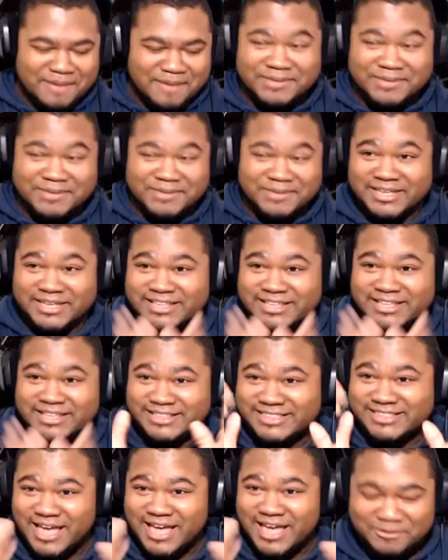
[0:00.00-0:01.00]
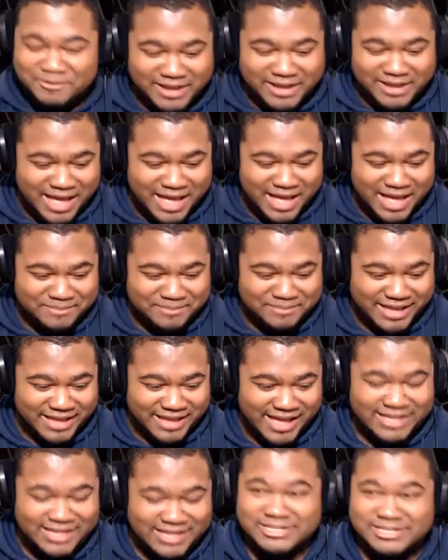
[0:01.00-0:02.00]
me. That one got me,
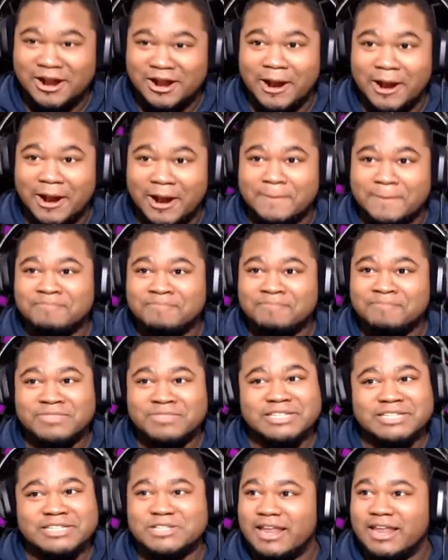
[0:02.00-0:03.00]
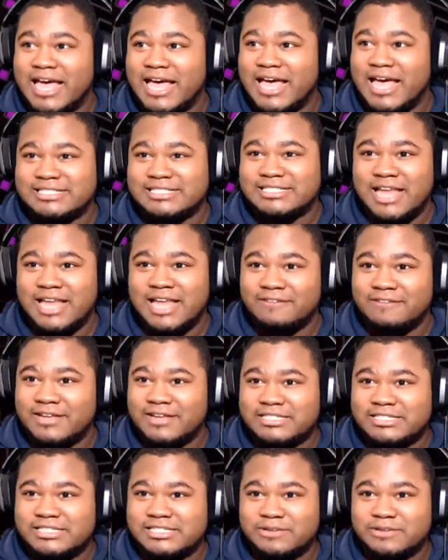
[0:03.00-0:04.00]
guys. Alright, this is our last life.
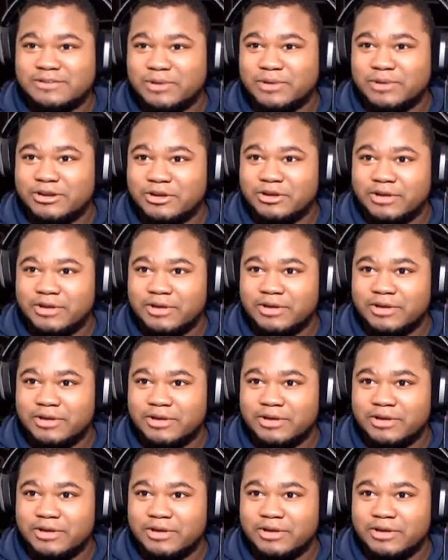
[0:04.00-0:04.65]
Let's see if we can do it.